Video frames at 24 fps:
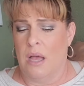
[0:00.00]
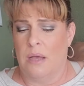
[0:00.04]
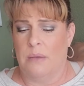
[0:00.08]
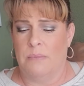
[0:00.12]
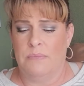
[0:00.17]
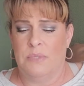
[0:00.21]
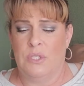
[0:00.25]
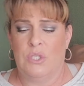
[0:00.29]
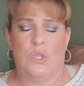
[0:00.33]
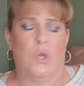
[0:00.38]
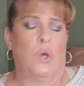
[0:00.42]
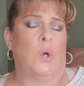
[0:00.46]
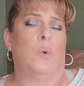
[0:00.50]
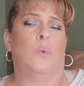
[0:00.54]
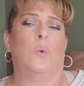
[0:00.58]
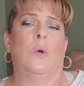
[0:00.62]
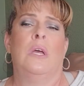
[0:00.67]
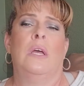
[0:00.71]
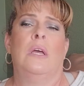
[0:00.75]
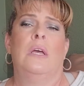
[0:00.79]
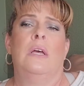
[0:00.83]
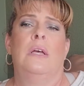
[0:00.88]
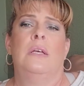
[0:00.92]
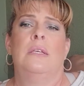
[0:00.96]
So
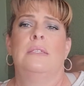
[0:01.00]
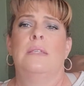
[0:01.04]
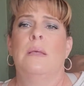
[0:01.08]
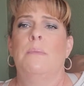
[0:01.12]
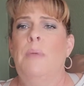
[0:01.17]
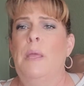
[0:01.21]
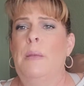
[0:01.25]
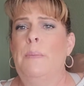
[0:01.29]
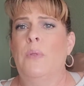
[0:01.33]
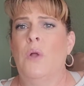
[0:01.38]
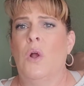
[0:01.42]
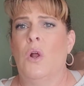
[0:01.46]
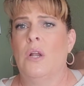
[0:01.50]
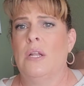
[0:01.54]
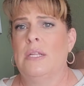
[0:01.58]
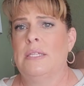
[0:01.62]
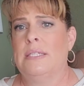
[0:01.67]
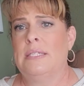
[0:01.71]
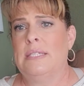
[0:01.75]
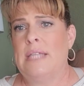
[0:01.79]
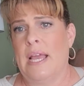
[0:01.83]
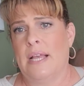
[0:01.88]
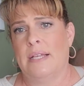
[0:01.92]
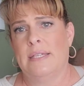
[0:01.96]
some people aren't
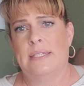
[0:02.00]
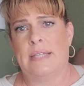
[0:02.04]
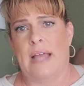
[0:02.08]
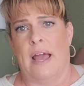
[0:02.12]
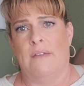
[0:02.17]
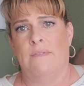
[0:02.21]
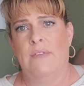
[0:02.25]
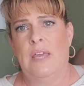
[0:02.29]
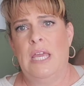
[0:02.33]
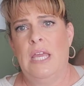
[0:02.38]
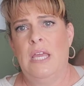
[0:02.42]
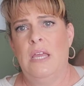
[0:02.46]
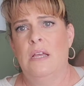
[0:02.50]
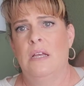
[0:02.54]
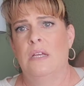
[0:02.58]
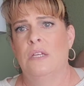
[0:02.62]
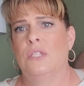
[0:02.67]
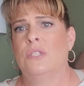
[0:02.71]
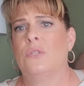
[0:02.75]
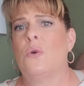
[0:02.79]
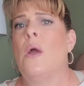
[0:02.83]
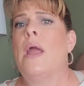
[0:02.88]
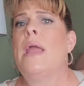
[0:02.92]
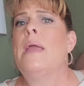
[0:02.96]
as tech savvy,
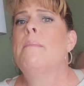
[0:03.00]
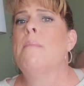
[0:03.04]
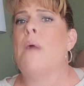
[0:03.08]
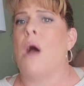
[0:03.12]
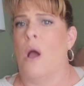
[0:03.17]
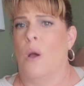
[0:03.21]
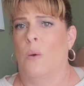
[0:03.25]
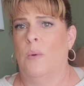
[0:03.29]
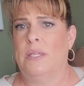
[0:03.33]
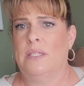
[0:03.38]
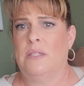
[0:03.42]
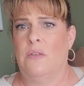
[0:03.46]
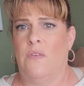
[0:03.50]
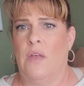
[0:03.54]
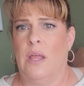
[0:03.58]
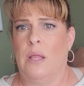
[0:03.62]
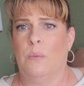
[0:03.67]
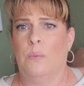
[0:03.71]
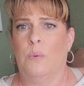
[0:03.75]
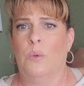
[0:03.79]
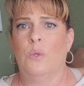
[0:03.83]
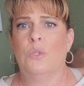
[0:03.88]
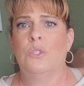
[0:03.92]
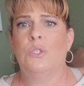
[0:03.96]
so I am always
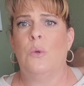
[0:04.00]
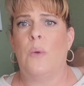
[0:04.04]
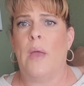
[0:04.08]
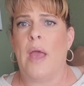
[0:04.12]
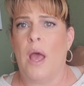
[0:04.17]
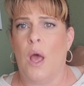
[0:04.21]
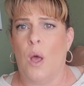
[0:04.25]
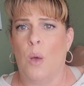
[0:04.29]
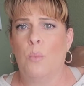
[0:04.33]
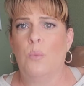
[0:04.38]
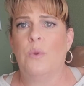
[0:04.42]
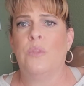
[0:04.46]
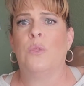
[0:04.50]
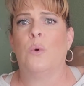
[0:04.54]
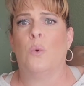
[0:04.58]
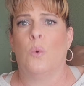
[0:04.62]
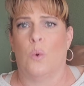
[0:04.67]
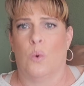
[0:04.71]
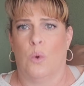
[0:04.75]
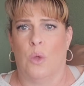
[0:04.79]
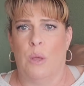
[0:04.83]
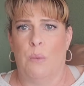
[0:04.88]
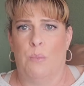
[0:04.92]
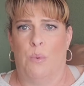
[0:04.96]
available to help with the
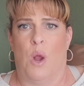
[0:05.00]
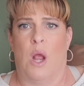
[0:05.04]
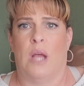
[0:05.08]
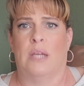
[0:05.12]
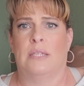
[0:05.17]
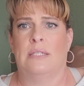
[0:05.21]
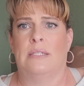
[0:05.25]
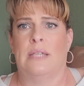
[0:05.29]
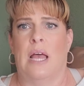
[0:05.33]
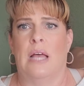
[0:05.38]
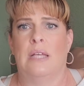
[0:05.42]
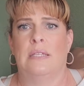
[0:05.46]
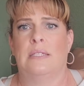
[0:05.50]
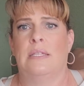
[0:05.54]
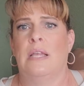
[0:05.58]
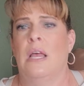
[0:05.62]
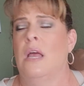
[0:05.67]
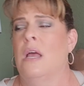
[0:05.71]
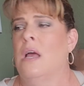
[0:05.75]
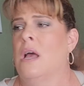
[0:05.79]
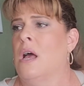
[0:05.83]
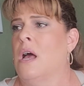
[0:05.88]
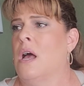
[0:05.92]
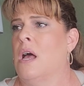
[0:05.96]
ordering process,
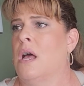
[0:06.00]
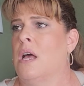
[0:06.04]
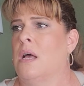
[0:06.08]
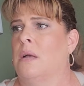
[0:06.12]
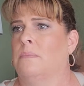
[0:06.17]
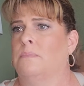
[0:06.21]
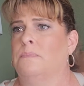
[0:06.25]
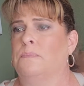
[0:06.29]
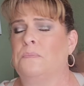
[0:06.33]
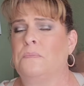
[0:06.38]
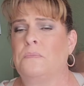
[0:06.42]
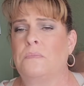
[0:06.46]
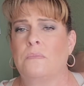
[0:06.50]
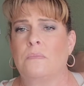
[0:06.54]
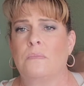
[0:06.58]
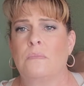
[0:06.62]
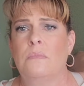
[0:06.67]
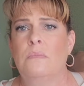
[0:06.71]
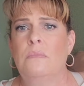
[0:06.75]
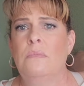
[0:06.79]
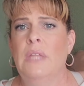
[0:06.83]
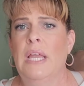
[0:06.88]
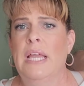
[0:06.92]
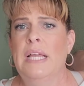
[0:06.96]
and
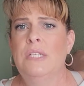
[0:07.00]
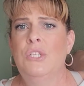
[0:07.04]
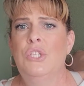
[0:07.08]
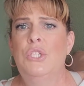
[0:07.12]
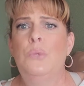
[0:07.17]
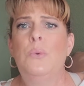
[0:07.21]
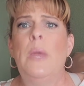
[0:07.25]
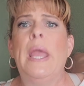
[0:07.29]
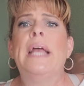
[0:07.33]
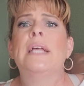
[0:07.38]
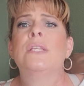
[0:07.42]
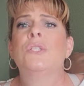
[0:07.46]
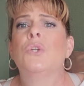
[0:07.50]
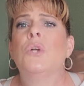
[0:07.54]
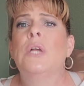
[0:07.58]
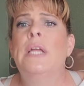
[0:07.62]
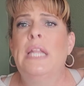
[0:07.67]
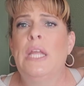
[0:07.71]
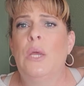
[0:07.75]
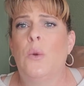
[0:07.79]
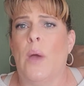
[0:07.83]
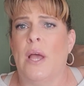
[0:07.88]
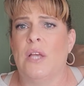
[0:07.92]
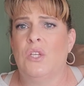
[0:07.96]
to answer
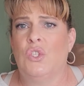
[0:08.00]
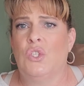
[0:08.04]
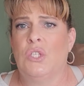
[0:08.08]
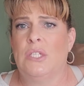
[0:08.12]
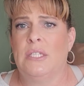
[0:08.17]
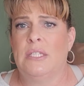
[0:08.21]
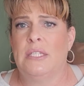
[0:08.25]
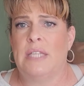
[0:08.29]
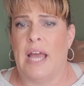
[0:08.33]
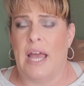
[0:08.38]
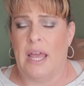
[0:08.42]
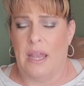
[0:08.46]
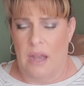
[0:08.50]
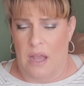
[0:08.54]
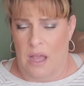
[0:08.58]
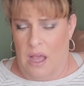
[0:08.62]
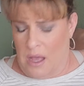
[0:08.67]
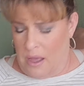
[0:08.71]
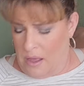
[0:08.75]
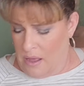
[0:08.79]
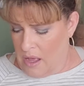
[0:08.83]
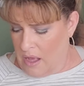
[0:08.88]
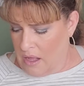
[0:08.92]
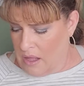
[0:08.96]
any questions that
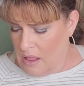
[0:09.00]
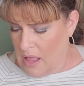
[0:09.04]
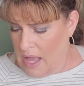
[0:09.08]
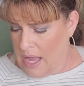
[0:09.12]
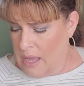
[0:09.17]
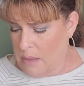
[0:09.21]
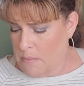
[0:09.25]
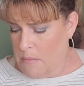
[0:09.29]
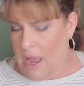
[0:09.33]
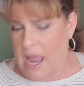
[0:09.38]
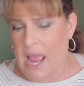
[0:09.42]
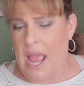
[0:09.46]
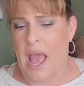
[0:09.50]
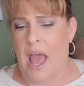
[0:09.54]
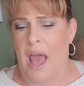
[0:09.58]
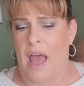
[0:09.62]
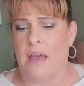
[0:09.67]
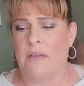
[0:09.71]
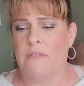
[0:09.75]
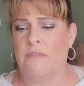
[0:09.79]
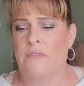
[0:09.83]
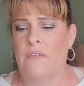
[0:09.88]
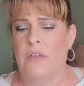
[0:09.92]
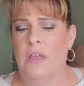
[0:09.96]
a client might have.